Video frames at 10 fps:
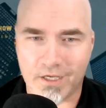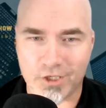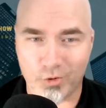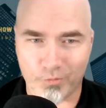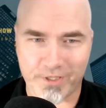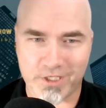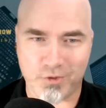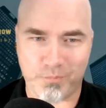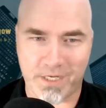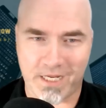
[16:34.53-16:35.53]
you don't think
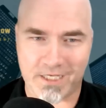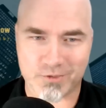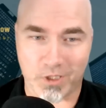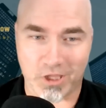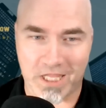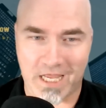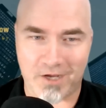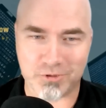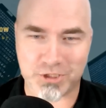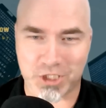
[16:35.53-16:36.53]
UPS would
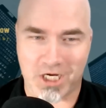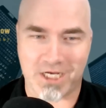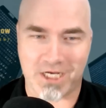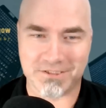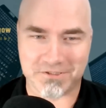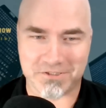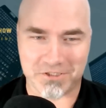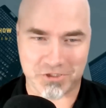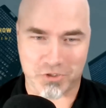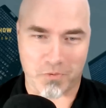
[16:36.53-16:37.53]
allow Sean
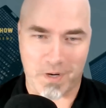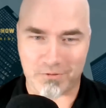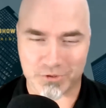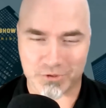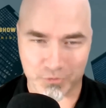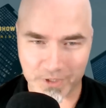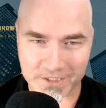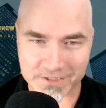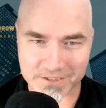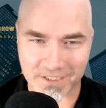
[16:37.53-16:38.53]
to just go out and do
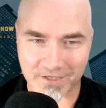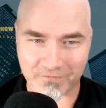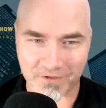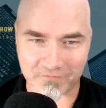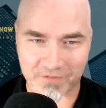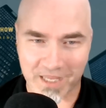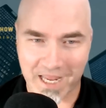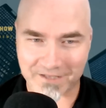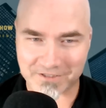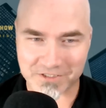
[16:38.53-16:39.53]
this? If they
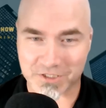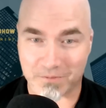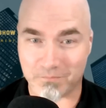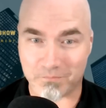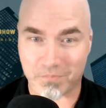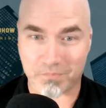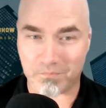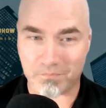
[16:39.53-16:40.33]
had some